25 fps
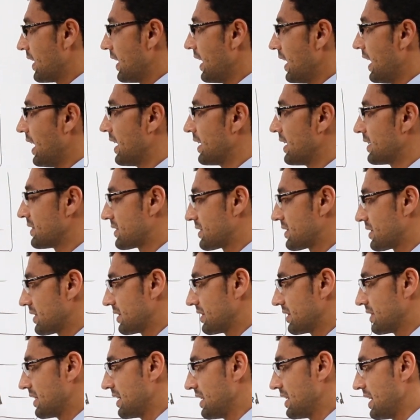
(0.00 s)
And
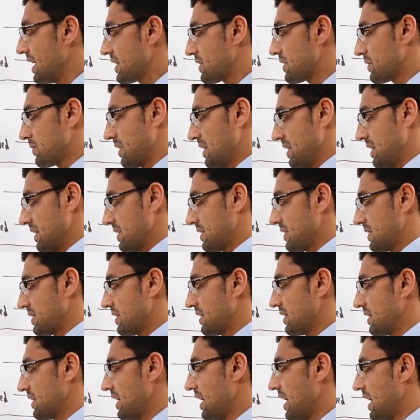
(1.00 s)
the next one is
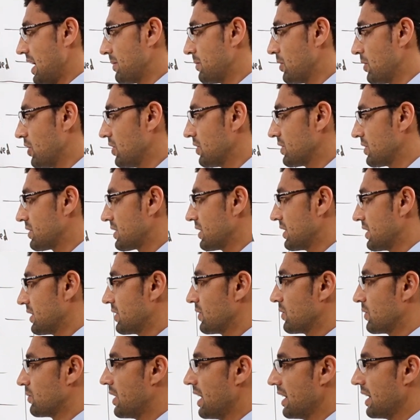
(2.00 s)
about
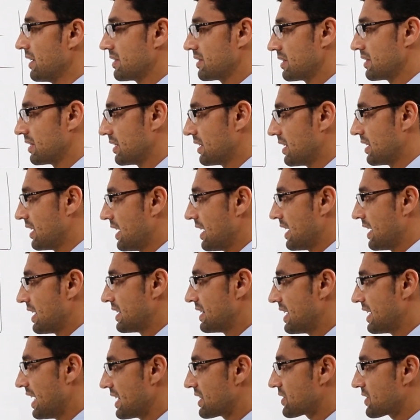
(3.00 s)
what?
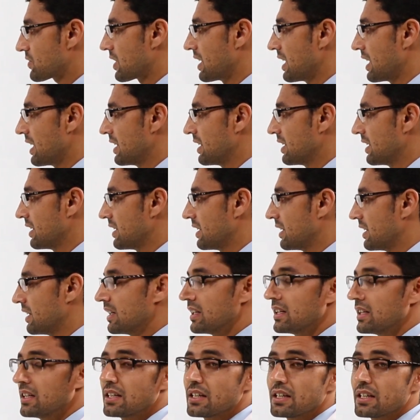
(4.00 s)
Lateral
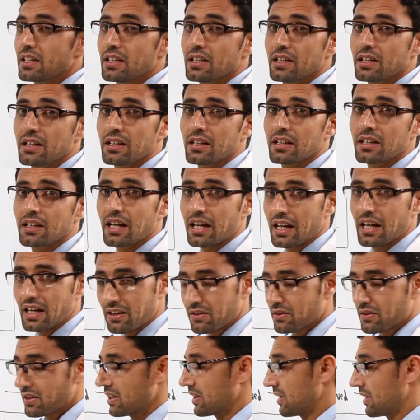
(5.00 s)

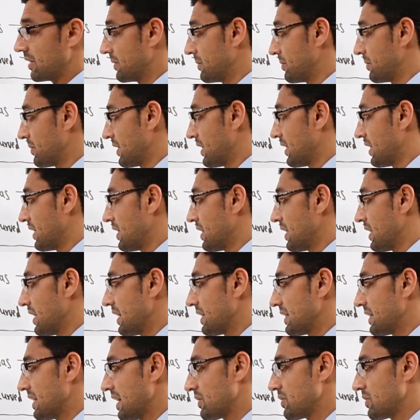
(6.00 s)
area.
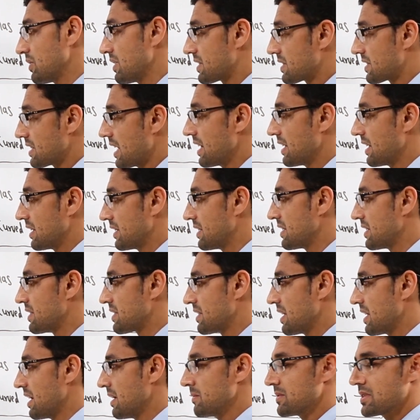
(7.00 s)
That you studied these
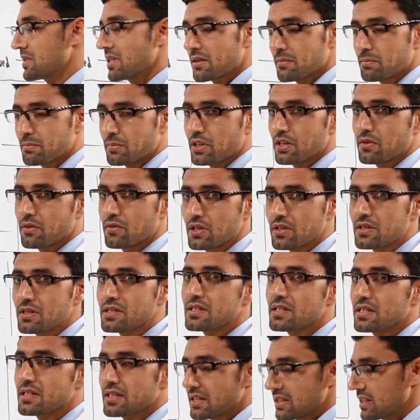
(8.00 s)
names in
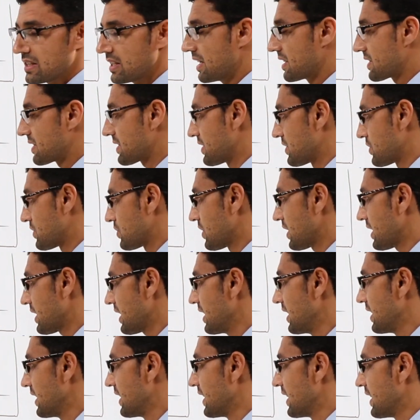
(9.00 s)
previous lessons,
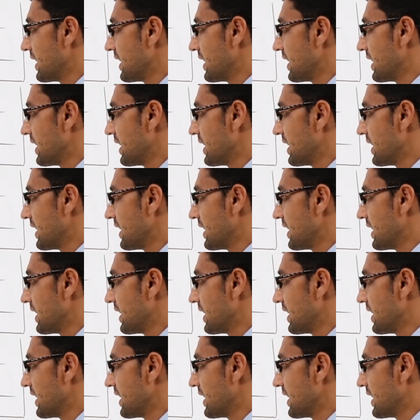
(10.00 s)
okay?